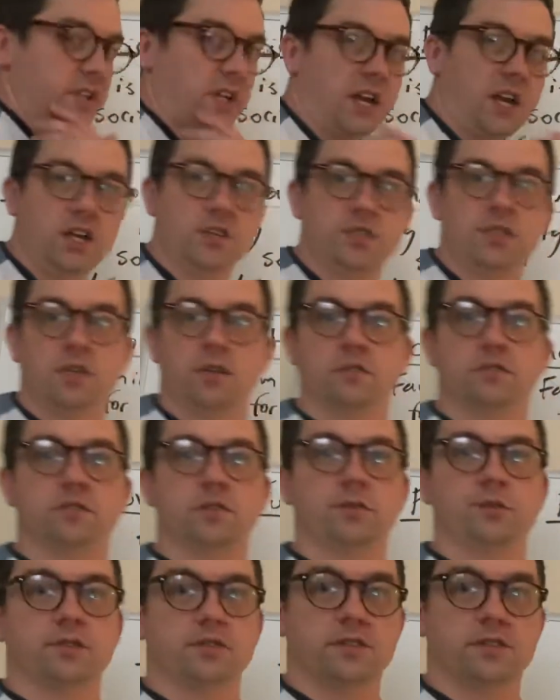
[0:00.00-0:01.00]
agent of
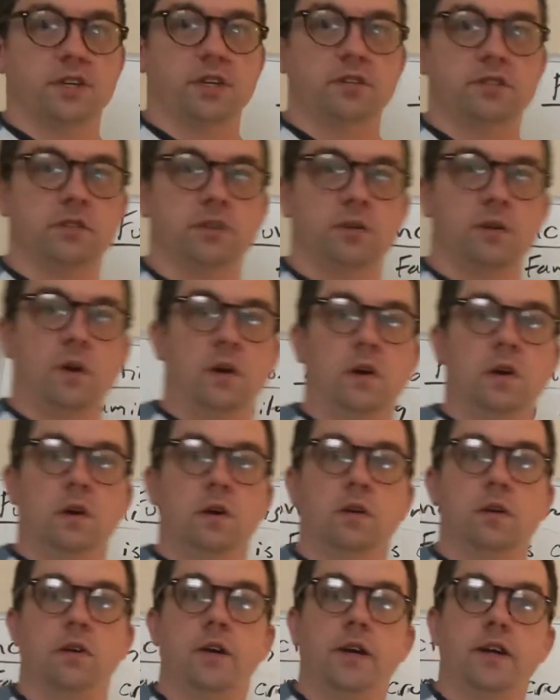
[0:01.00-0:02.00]
socialization,
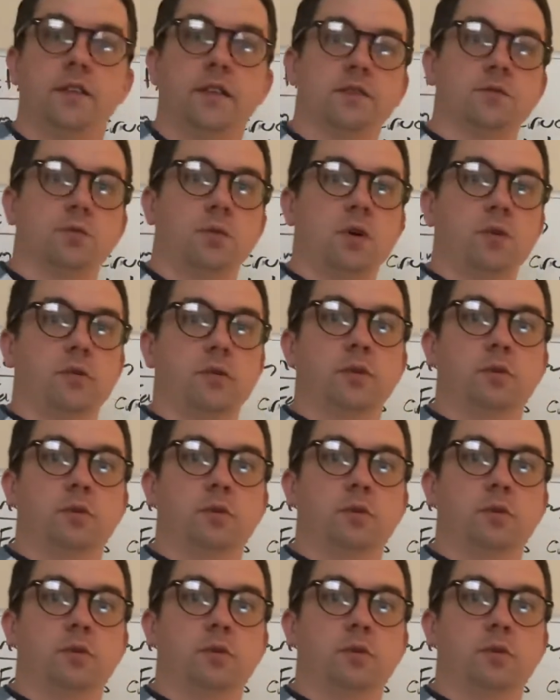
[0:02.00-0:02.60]
right? That's where we